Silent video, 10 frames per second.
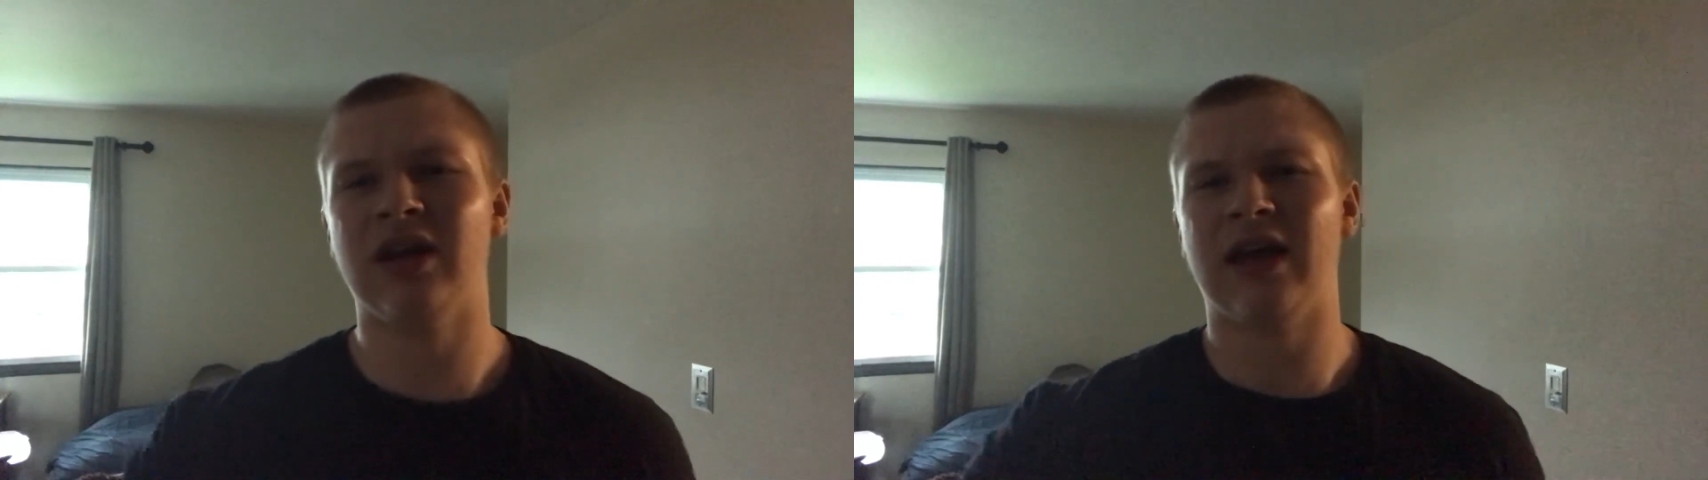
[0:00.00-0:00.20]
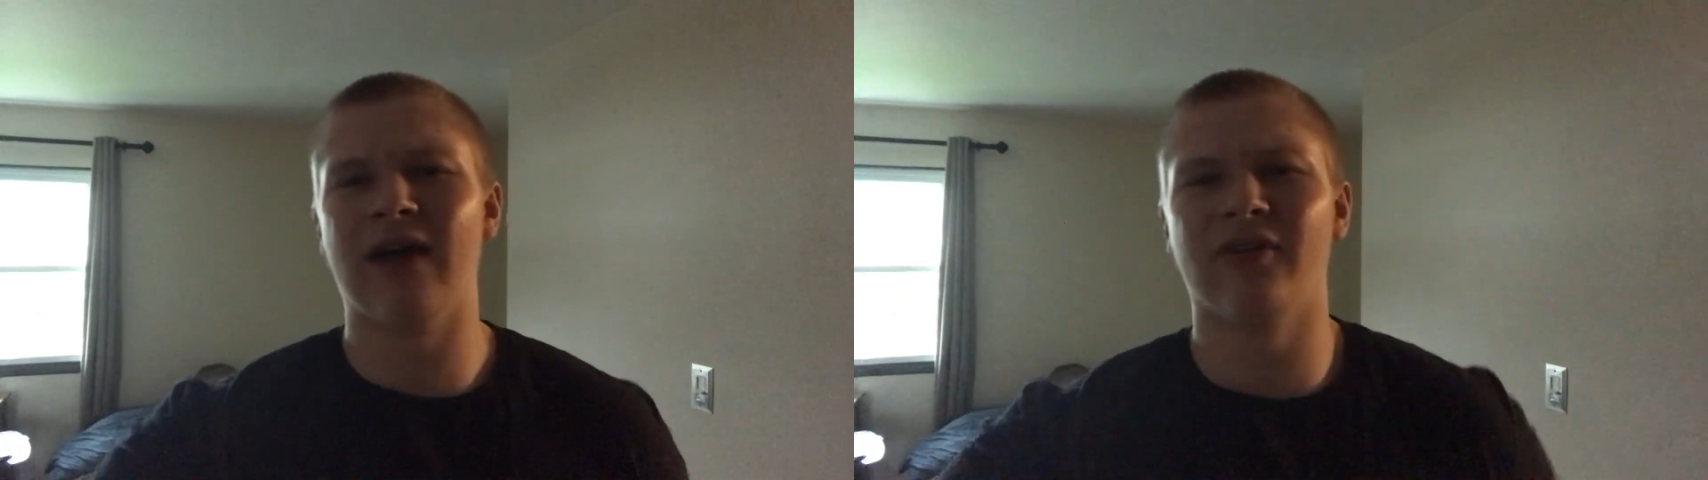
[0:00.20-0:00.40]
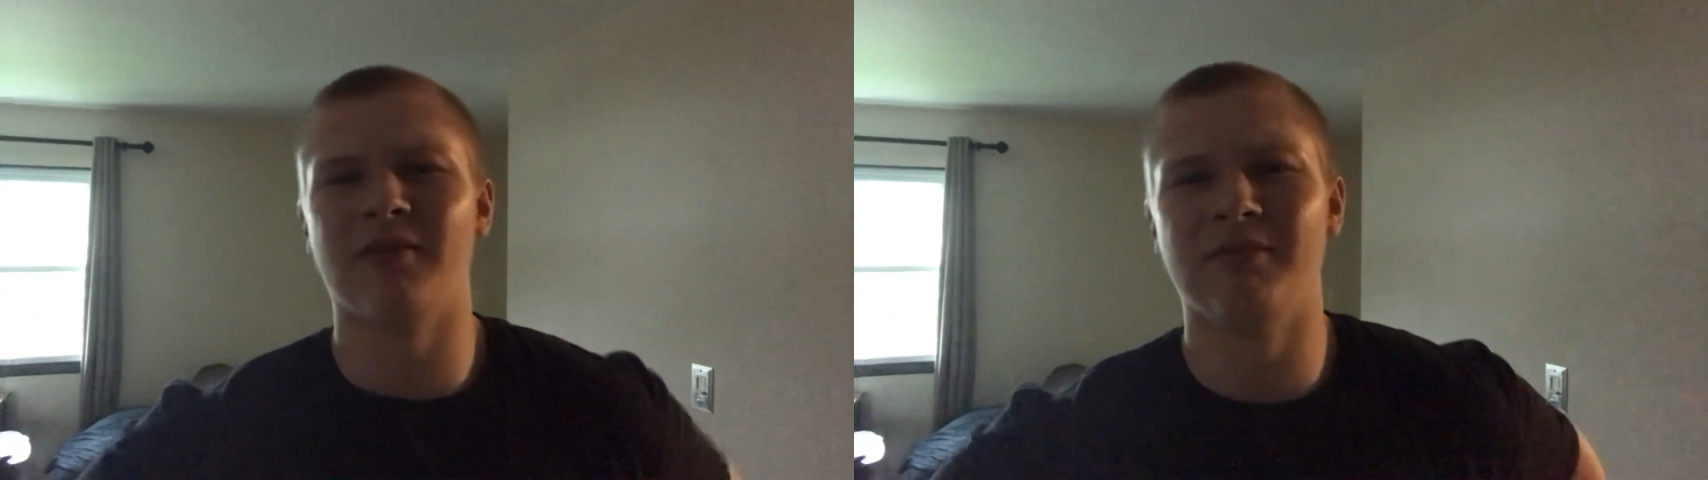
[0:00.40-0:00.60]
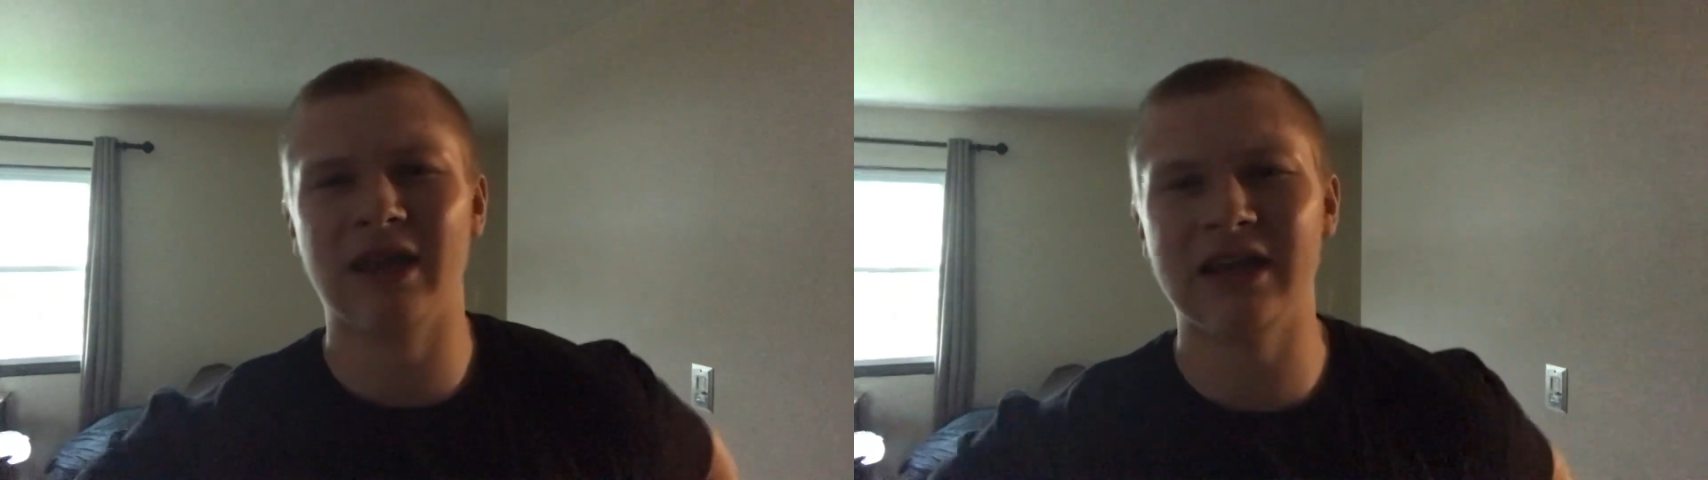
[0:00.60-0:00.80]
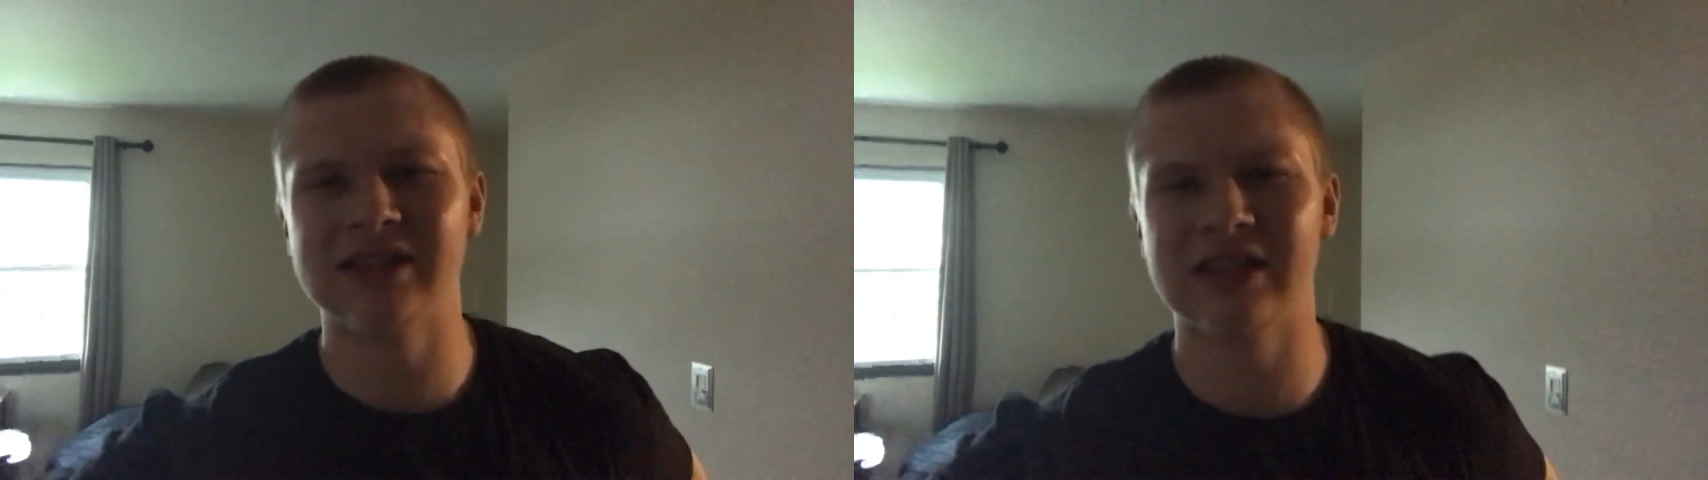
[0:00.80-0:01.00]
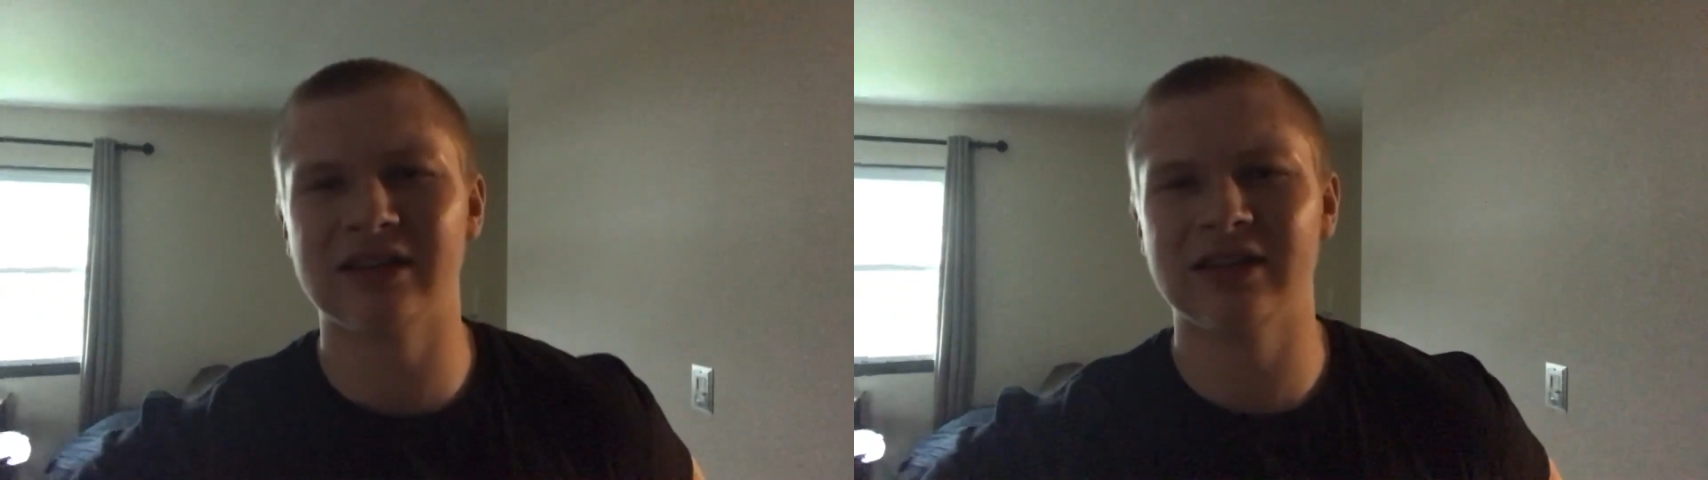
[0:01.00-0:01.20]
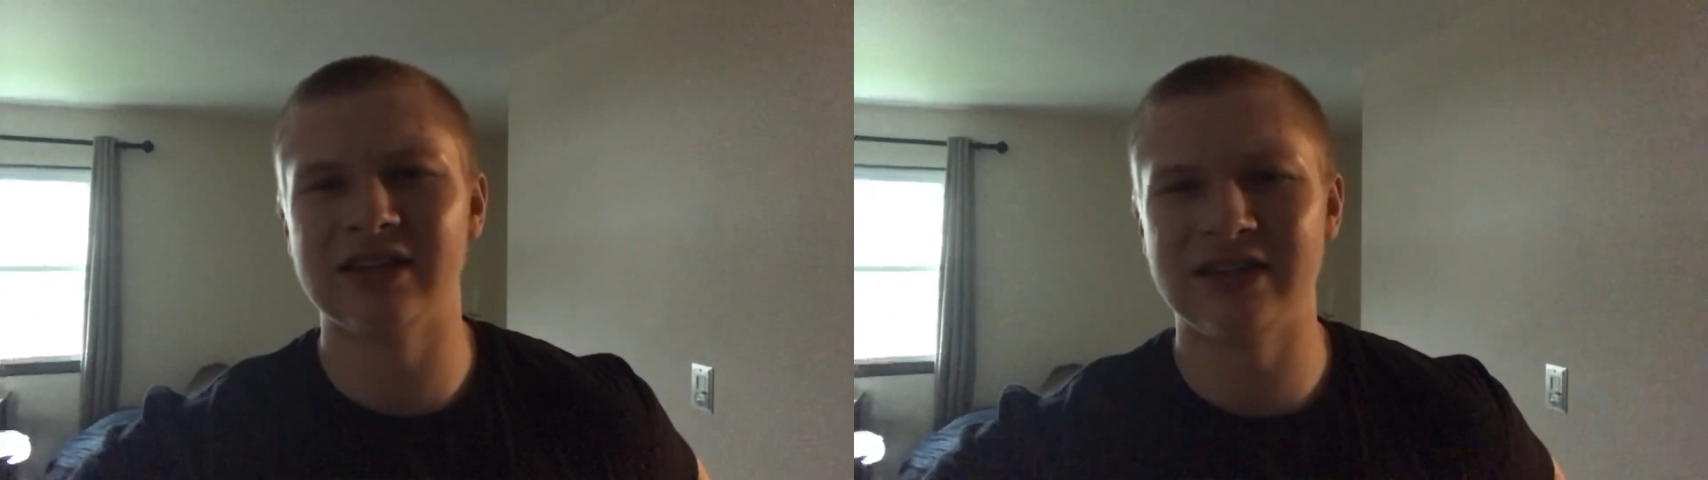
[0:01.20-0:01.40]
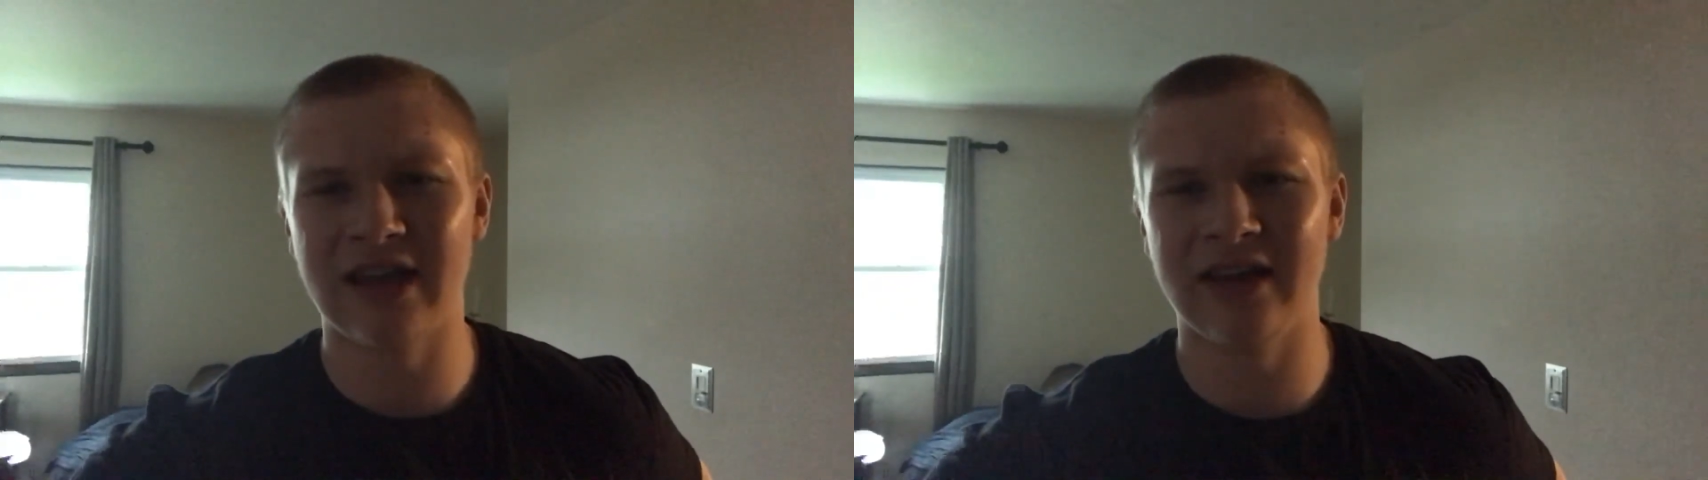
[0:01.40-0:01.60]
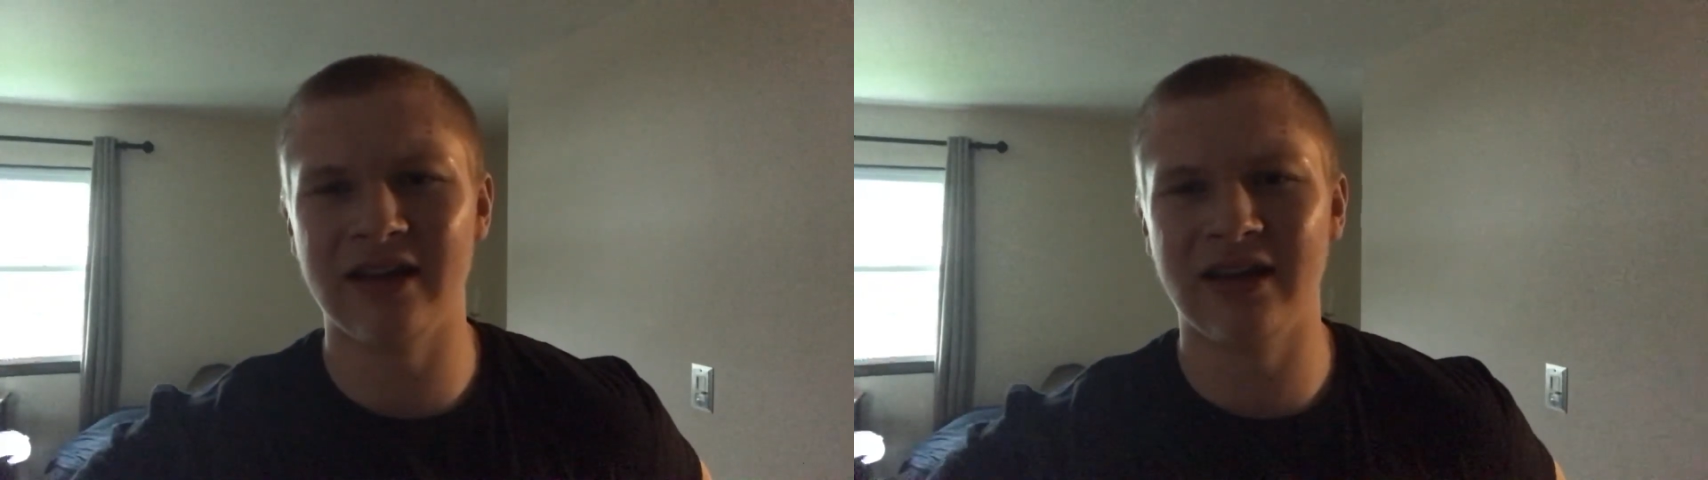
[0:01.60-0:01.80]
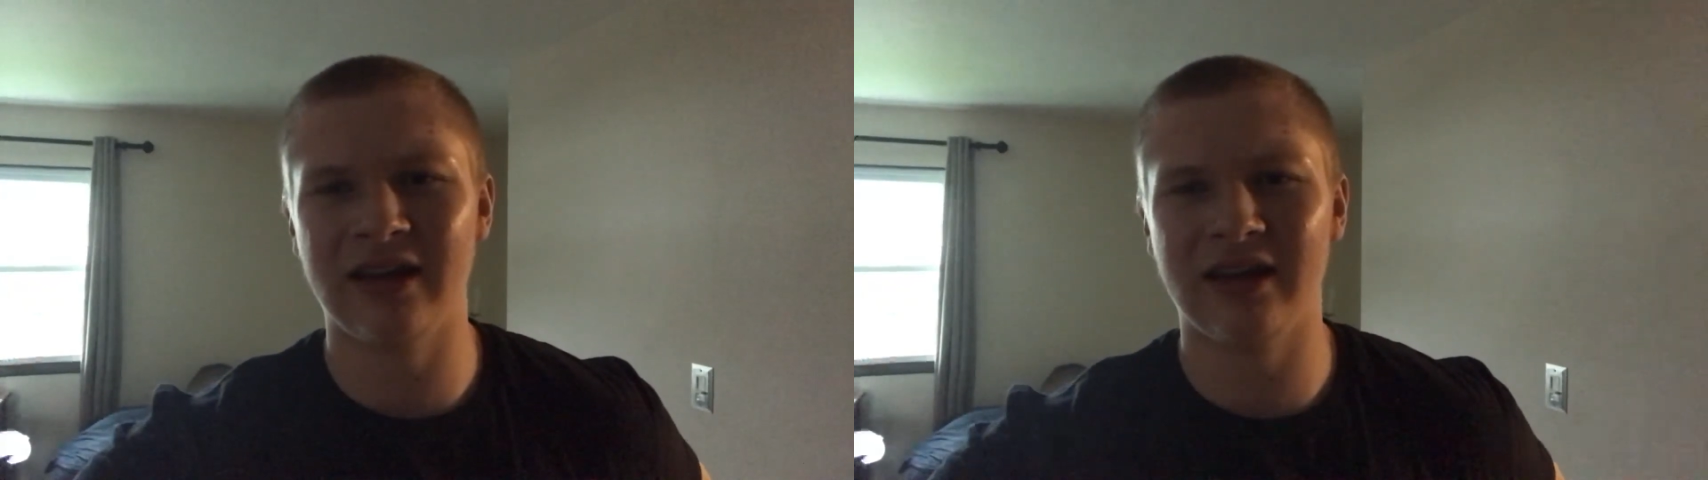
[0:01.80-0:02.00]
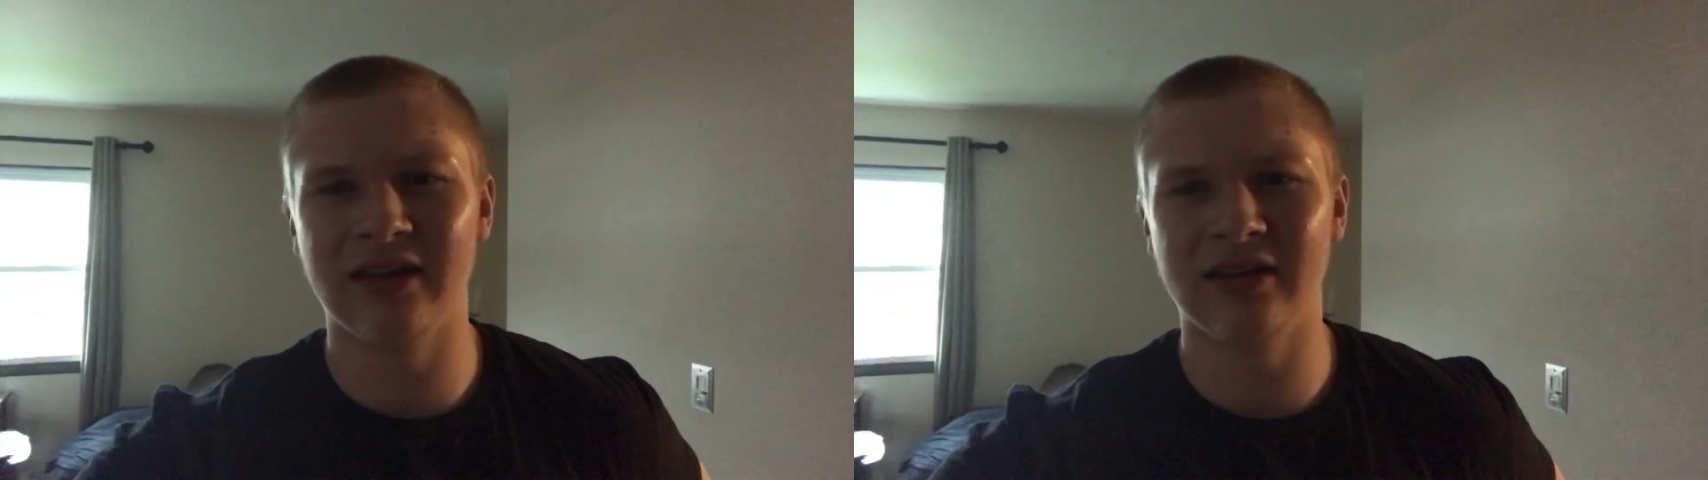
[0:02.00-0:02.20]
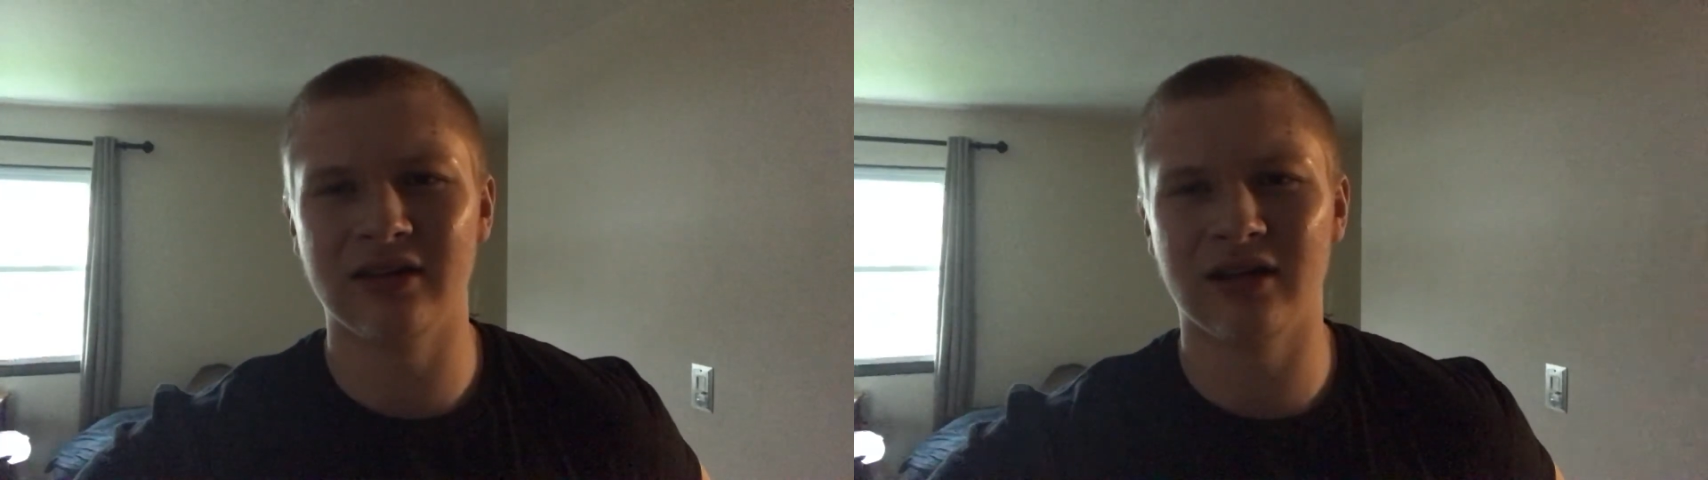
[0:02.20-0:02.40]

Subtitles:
Have an amazing day today.